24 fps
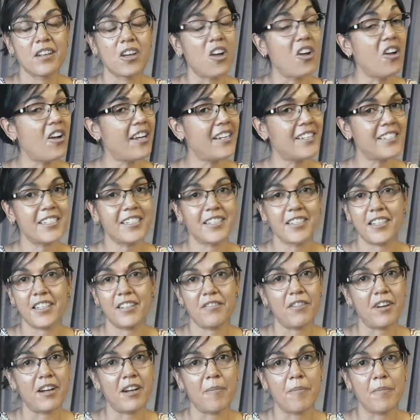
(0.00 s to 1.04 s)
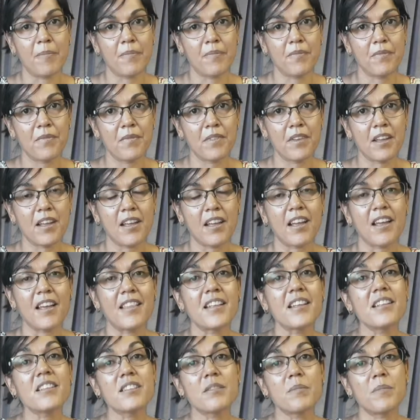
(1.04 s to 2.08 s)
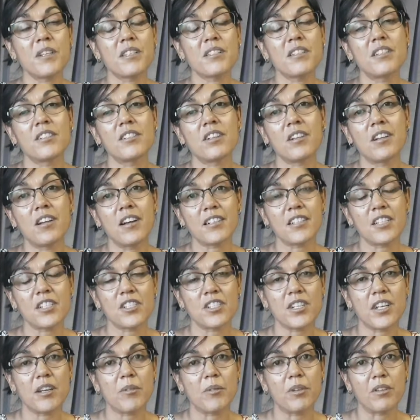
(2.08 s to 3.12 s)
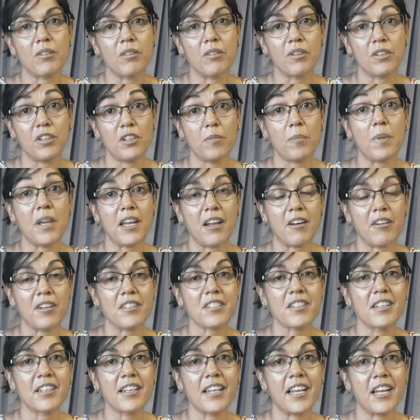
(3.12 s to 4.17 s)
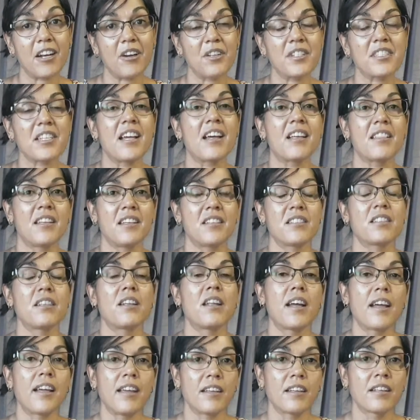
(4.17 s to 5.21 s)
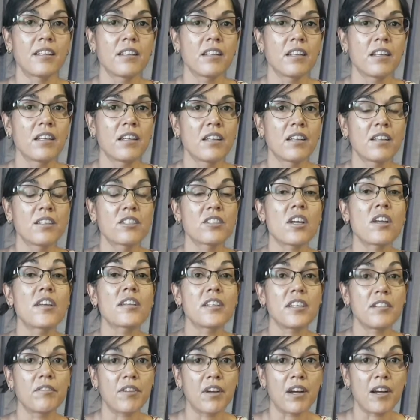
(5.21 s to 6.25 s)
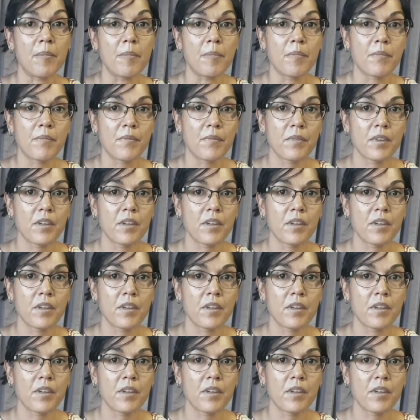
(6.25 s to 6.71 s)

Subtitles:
I didn't give up. And that's the message I'd like to share with all you parents and carers out there today. Don't give up.